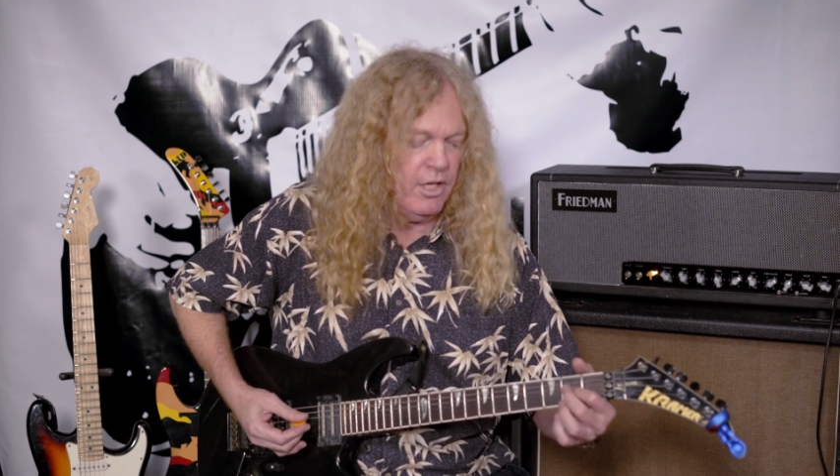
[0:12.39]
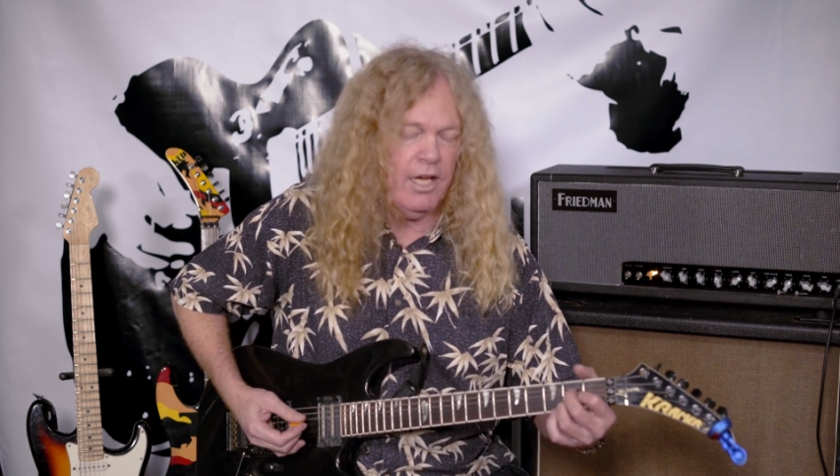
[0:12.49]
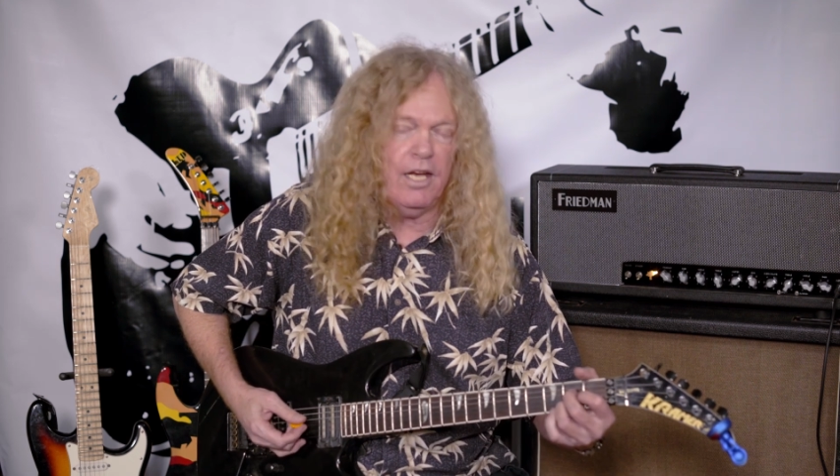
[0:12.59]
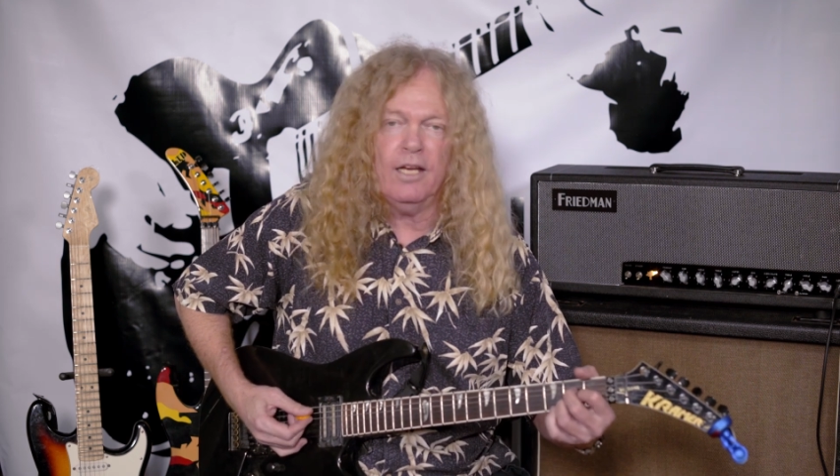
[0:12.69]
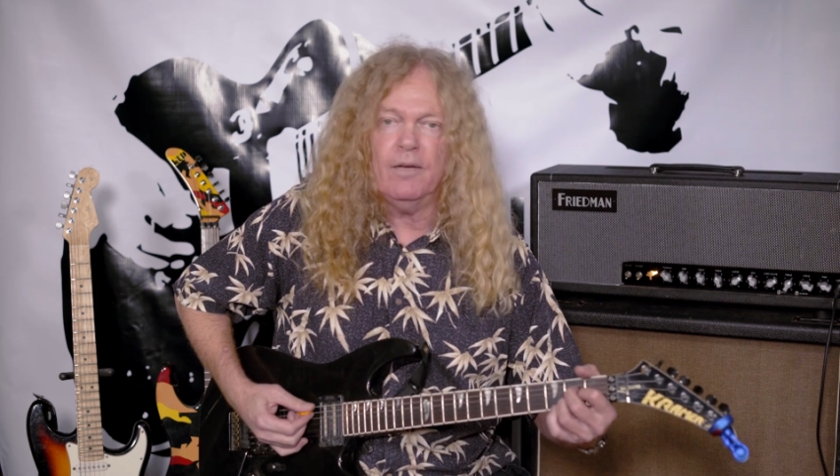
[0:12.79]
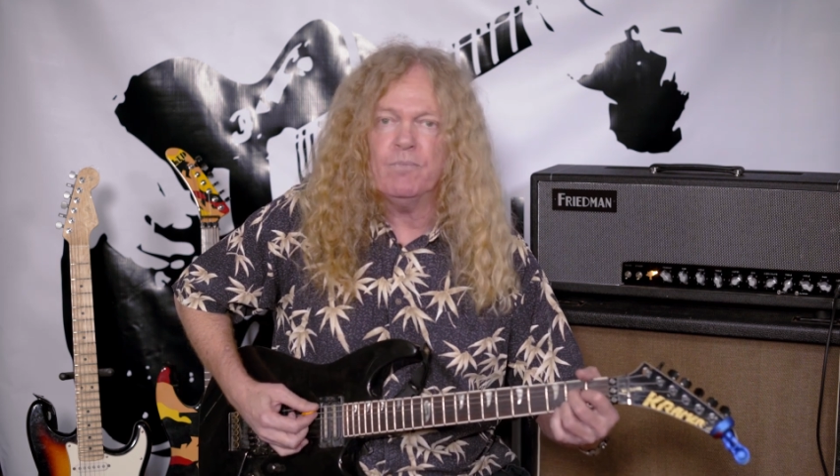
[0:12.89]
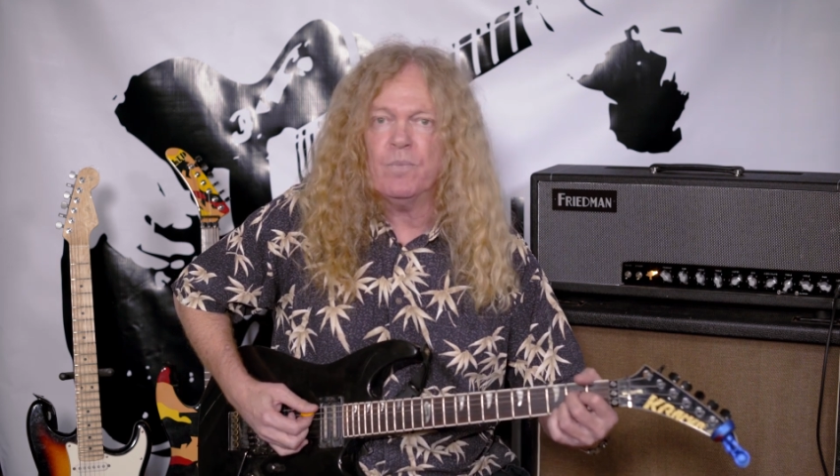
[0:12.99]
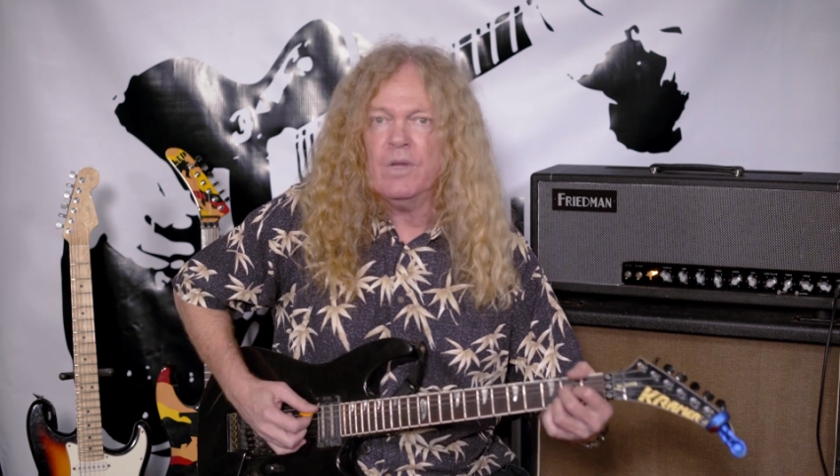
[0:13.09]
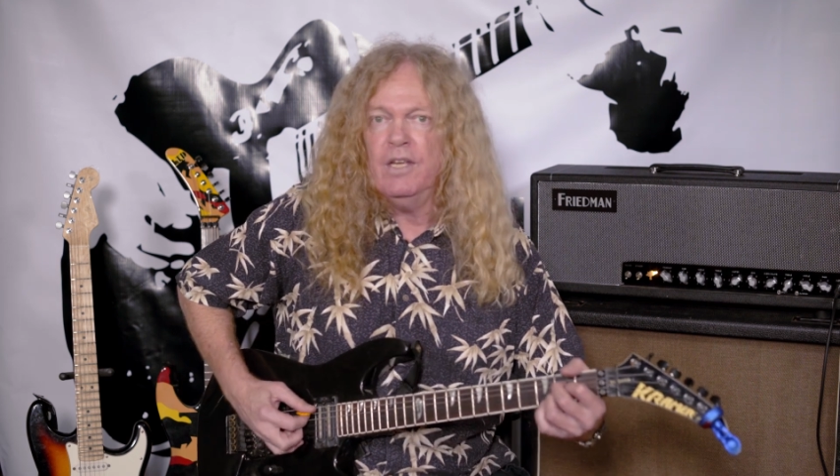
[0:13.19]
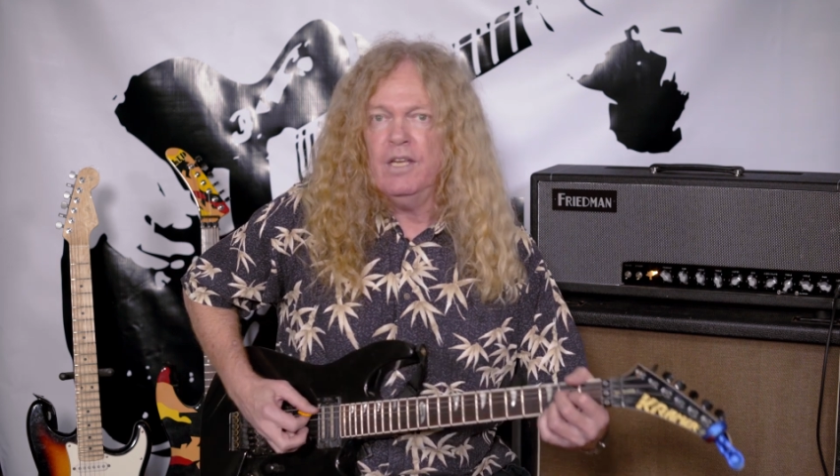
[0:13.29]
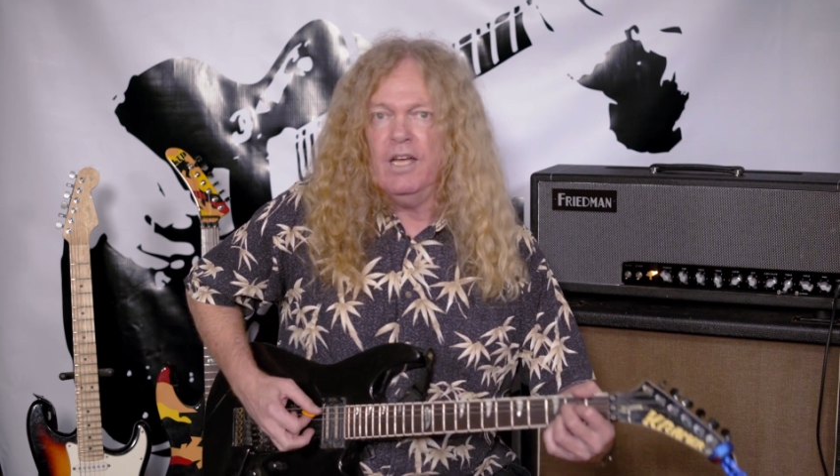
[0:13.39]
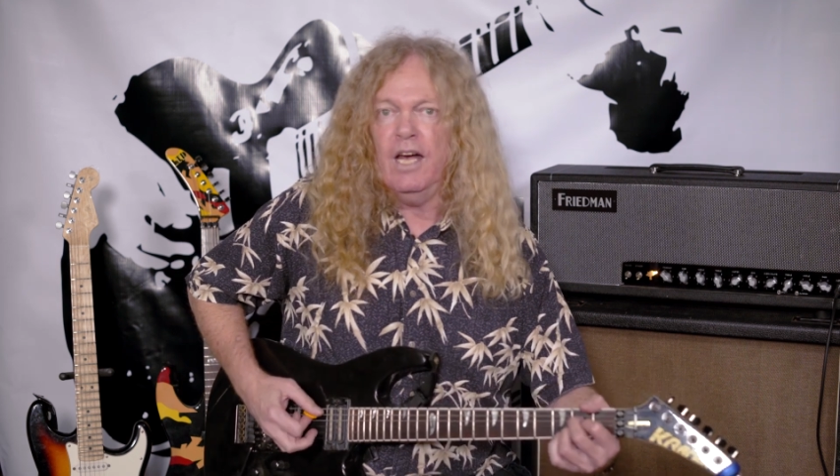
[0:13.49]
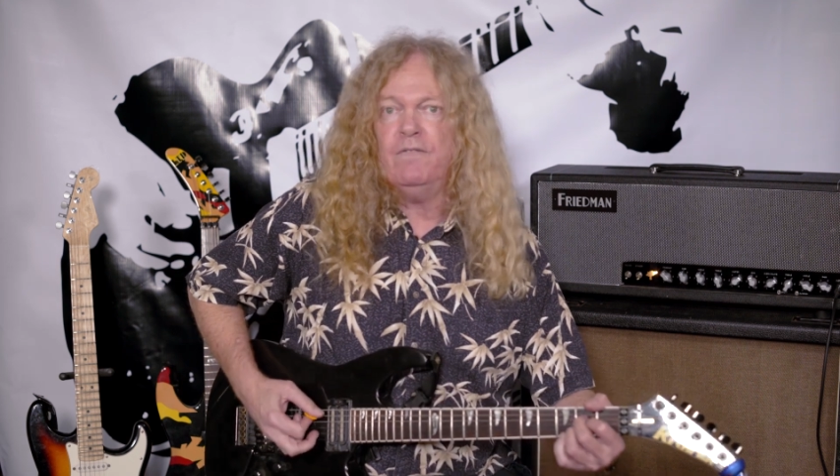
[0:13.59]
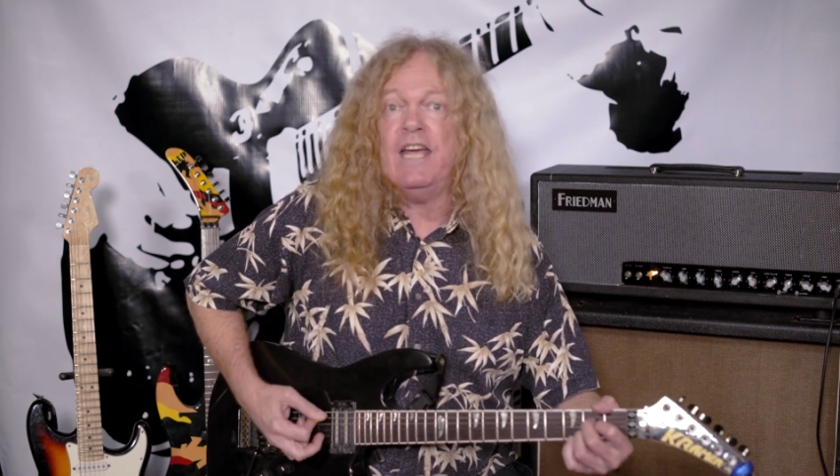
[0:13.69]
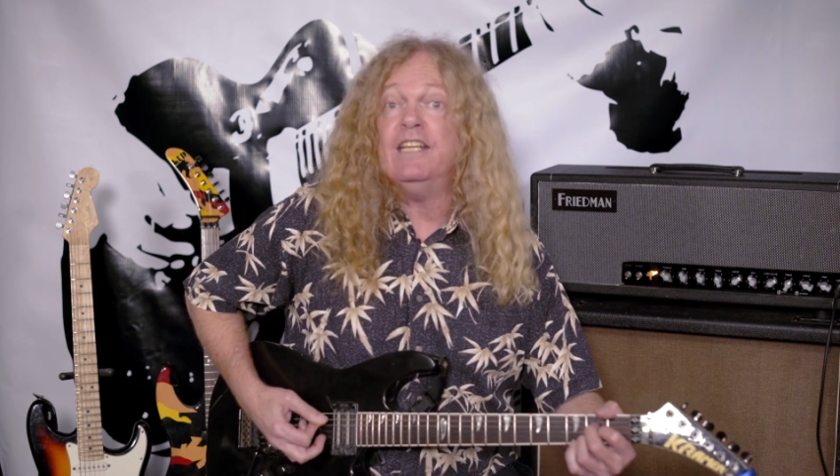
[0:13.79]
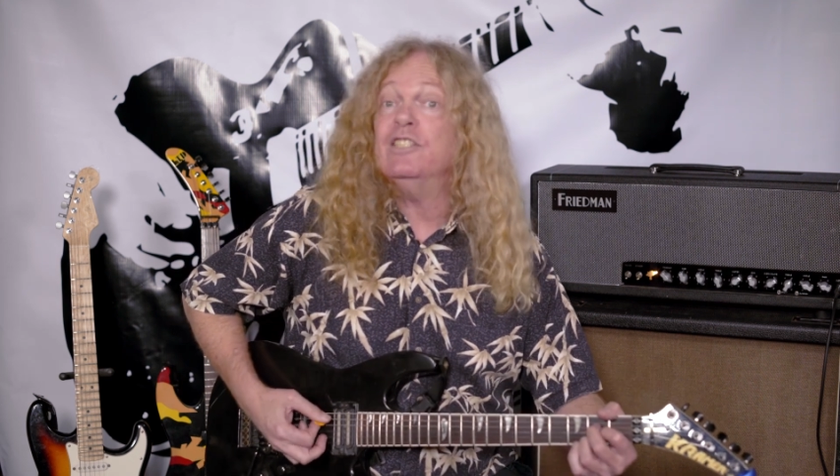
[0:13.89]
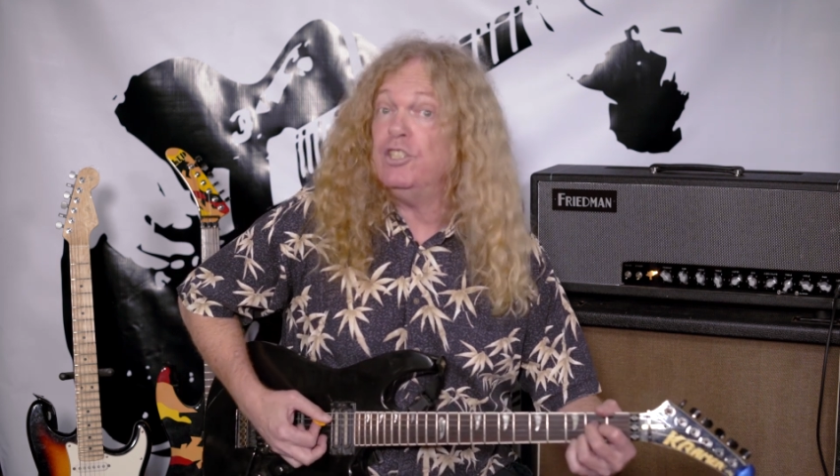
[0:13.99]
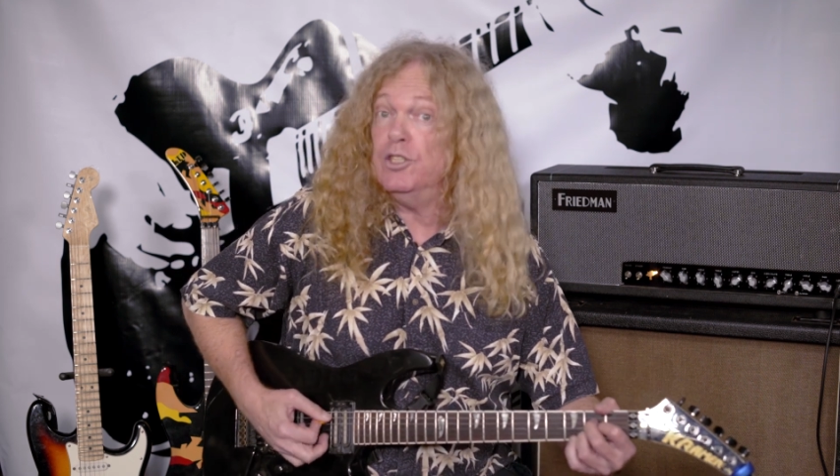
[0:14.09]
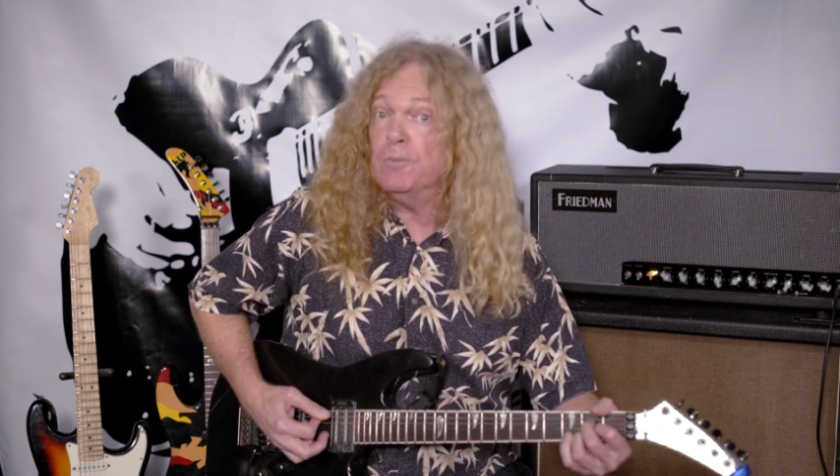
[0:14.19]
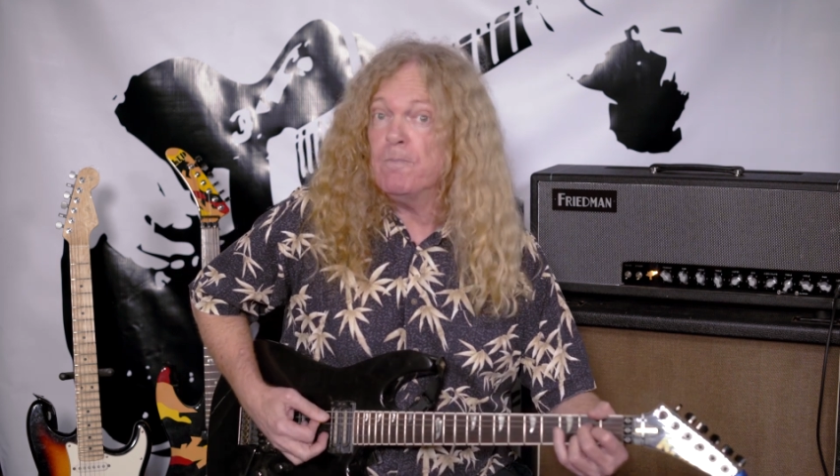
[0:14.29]
Uh, uh, fade
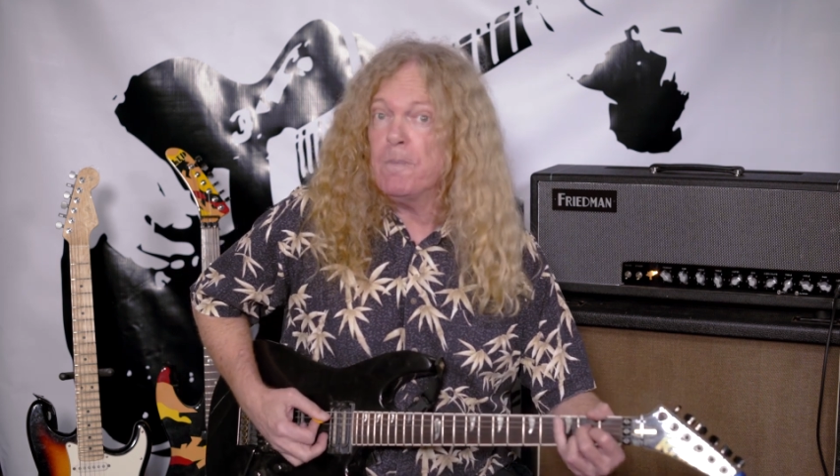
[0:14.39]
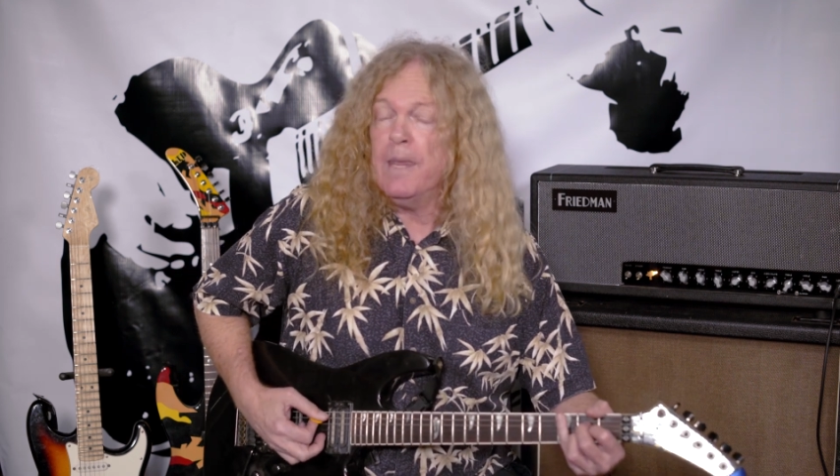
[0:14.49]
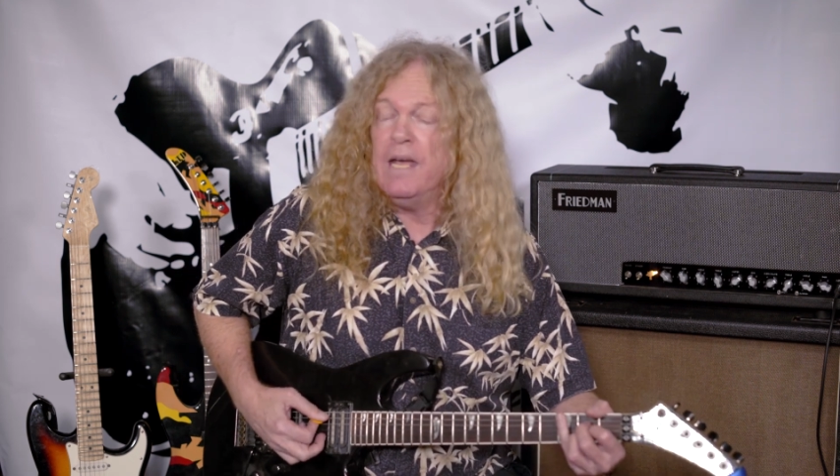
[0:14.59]
into you.